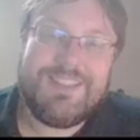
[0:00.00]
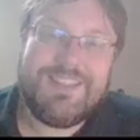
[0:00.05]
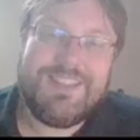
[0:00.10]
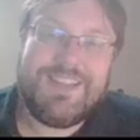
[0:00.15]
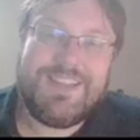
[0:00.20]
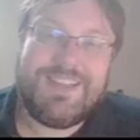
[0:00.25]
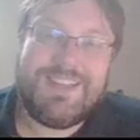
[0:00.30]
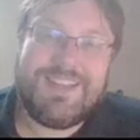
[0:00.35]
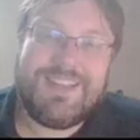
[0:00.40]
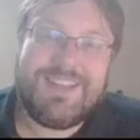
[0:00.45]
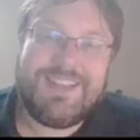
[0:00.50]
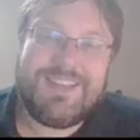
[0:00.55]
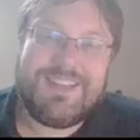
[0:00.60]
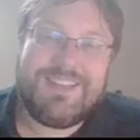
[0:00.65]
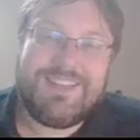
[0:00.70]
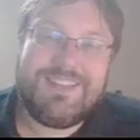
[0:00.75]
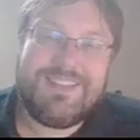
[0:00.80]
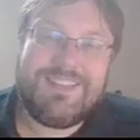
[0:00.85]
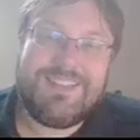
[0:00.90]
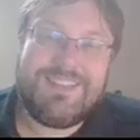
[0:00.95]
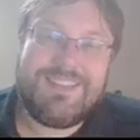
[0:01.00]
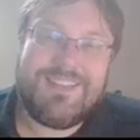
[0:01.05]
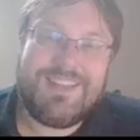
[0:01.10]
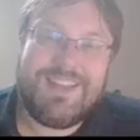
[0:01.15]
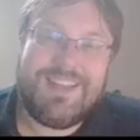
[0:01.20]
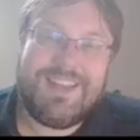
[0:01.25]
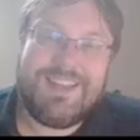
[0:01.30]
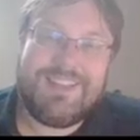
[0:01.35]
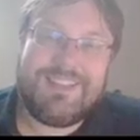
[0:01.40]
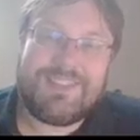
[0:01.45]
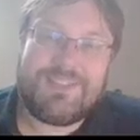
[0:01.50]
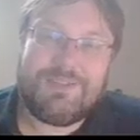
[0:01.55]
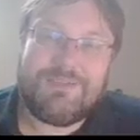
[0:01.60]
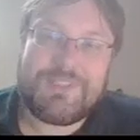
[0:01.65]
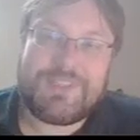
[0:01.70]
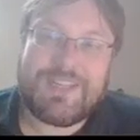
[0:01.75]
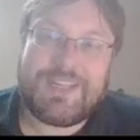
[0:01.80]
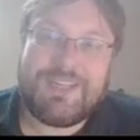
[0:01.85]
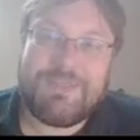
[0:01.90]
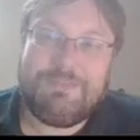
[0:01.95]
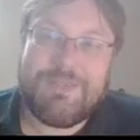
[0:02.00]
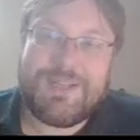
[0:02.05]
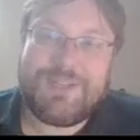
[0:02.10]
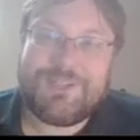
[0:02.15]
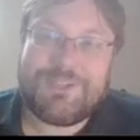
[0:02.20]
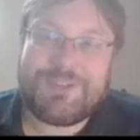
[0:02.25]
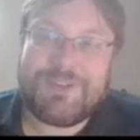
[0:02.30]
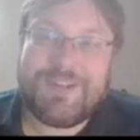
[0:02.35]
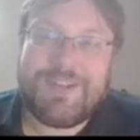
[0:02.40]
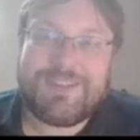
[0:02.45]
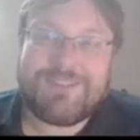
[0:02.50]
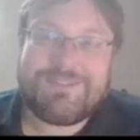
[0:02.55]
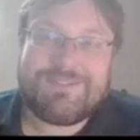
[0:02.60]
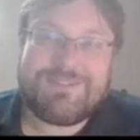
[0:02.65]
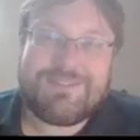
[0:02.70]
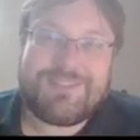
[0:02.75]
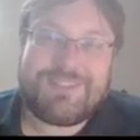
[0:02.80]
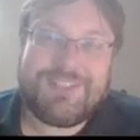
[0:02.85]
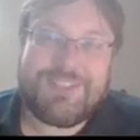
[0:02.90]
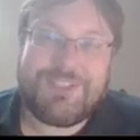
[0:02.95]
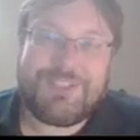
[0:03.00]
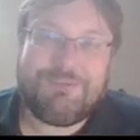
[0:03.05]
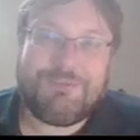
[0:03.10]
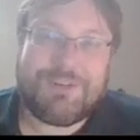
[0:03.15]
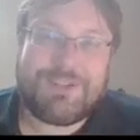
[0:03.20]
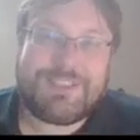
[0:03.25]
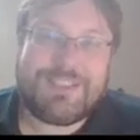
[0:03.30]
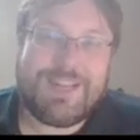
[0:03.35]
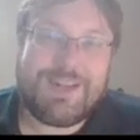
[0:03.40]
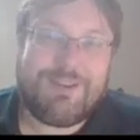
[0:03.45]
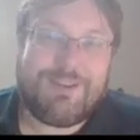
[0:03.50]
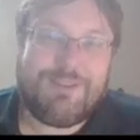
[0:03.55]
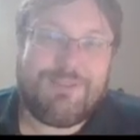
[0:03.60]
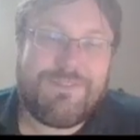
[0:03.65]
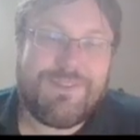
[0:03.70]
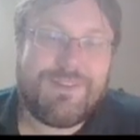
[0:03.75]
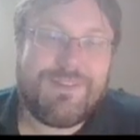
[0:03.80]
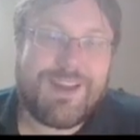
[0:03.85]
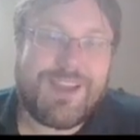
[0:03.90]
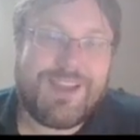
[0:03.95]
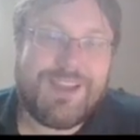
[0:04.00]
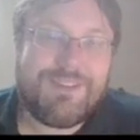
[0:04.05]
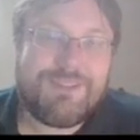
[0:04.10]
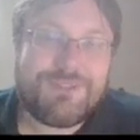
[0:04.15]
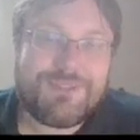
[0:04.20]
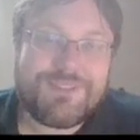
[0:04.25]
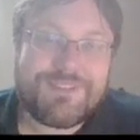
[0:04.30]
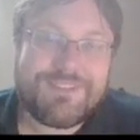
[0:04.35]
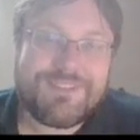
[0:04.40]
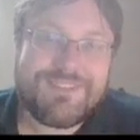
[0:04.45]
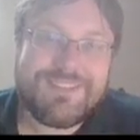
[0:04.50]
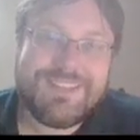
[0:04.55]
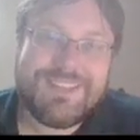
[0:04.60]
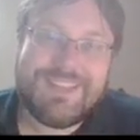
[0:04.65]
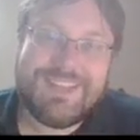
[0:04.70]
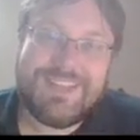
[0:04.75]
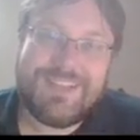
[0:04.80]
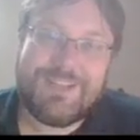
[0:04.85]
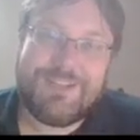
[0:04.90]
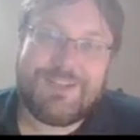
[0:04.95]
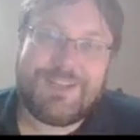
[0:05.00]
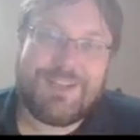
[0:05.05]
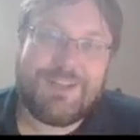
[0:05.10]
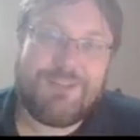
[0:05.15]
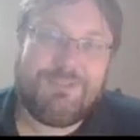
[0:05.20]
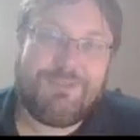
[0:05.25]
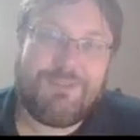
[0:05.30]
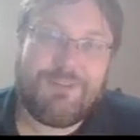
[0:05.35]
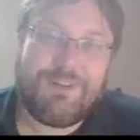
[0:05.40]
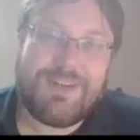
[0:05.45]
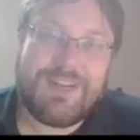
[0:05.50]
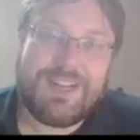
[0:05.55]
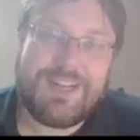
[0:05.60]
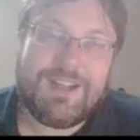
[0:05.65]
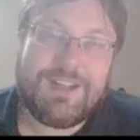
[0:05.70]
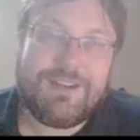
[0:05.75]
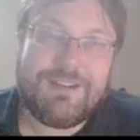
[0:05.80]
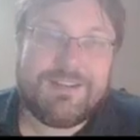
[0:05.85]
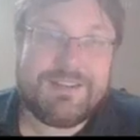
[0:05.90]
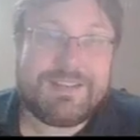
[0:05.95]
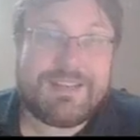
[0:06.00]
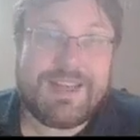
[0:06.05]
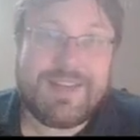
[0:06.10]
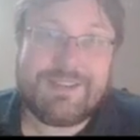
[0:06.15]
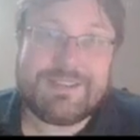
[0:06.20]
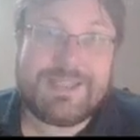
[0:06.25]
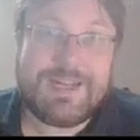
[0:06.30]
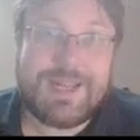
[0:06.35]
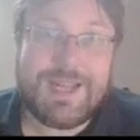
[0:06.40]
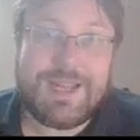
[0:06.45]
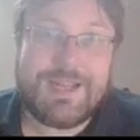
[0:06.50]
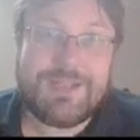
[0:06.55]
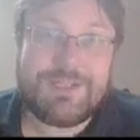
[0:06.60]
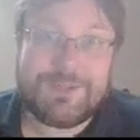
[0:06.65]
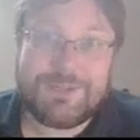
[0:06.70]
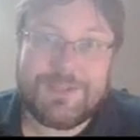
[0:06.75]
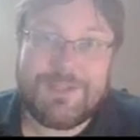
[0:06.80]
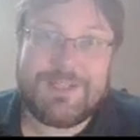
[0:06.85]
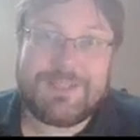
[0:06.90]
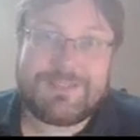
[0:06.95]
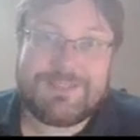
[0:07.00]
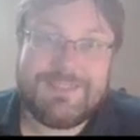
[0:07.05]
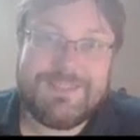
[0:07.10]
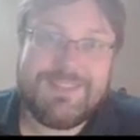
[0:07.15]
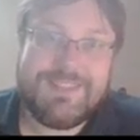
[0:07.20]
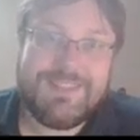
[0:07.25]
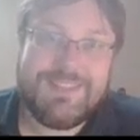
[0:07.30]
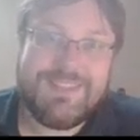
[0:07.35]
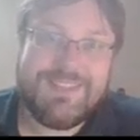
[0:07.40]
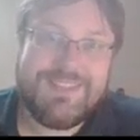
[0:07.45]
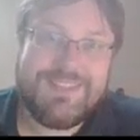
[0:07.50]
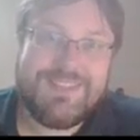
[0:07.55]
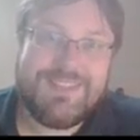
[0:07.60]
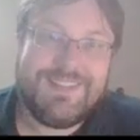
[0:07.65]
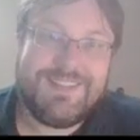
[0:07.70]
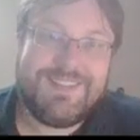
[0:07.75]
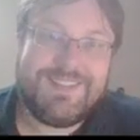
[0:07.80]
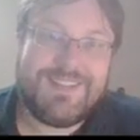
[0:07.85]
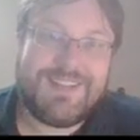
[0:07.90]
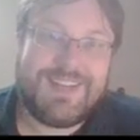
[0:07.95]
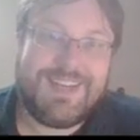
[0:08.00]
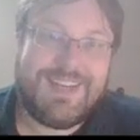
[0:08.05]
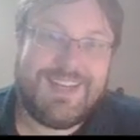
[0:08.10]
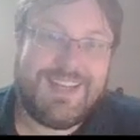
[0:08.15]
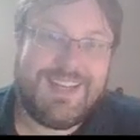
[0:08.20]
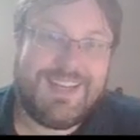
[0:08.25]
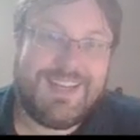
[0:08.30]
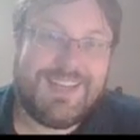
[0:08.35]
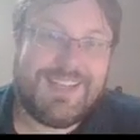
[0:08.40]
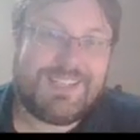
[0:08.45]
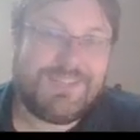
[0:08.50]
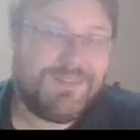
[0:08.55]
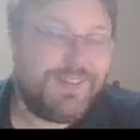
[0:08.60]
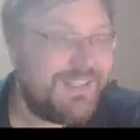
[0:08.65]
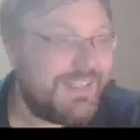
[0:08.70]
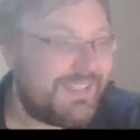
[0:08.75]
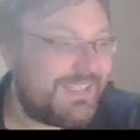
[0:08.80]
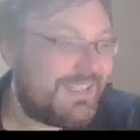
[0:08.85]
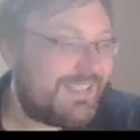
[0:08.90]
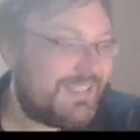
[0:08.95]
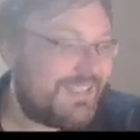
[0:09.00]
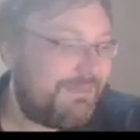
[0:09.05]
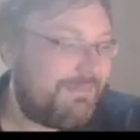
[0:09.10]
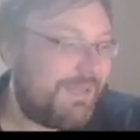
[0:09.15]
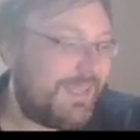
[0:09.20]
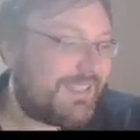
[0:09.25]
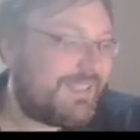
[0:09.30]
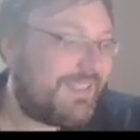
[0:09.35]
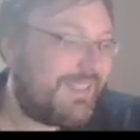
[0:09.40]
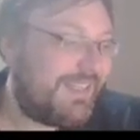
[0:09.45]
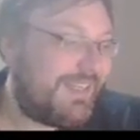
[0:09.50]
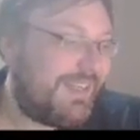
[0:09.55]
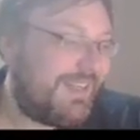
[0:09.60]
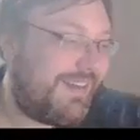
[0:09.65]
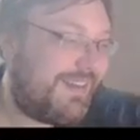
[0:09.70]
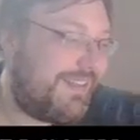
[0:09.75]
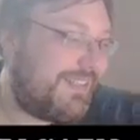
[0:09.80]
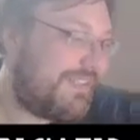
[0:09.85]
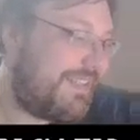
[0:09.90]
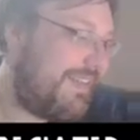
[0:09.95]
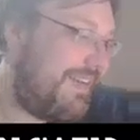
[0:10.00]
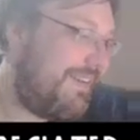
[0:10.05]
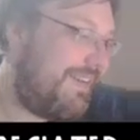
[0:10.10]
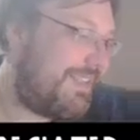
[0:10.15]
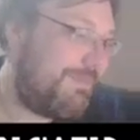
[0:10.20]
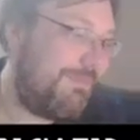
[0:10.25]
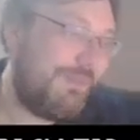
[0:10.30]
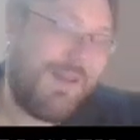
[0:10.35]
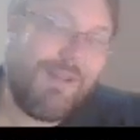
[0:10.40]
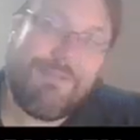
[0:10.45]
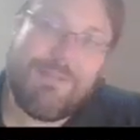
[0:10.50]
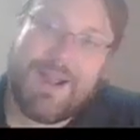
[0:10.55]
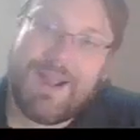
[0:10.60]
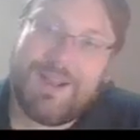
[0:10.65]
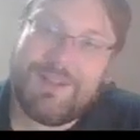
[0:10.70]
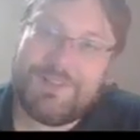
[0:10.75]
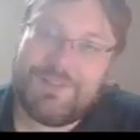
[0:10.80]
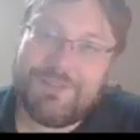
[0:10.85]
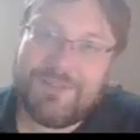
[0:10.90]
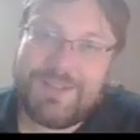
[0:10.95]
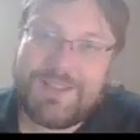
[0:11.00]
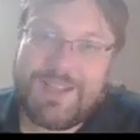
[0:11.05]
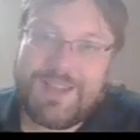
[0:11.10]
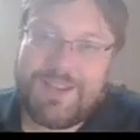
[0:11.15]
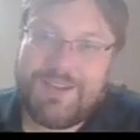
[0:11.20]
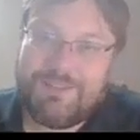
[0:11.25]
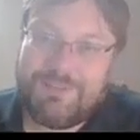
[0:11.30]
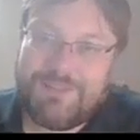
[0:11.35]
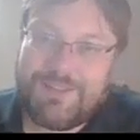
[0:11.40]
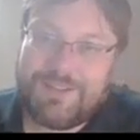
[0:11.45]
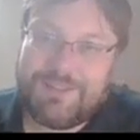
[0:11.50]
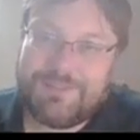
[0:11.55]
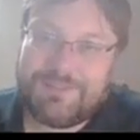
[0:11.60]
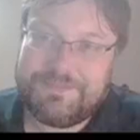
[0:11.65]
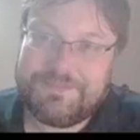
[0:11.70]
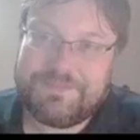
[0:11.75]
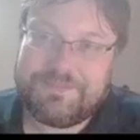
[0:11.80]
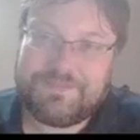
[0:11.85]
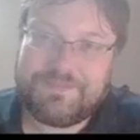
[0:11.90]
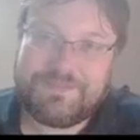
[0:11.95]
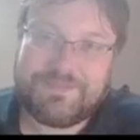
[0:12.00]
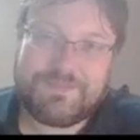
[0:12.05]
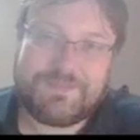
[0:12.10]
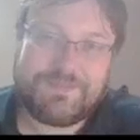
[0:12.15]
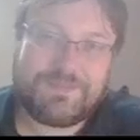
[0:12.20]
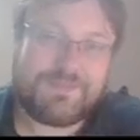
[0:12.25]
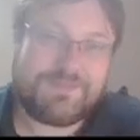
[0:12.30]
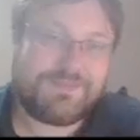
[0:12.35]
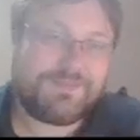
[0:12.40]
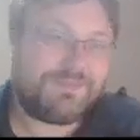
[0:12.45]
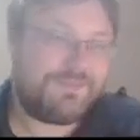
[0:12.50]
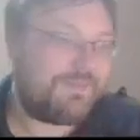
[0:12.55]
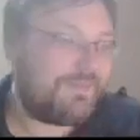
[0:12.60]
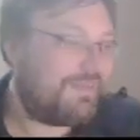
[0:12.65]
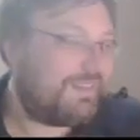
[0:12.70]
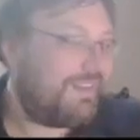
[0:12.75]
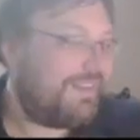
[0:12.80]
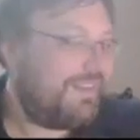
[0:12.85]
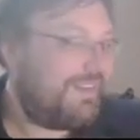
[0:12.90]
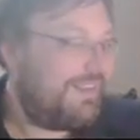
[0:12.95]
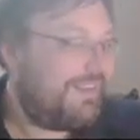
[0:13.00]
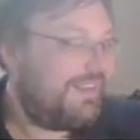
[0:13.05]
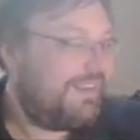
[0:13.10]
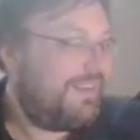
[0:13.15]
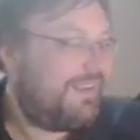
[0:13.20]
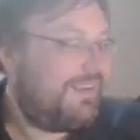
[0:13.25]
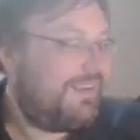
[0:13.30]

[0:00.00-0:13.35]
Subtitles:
As who's got the bigger truck, because you worked that off your life. And you can afford that $100,000 truck, right? And that's what this is depicting here. And it's mud riding through a cane field. And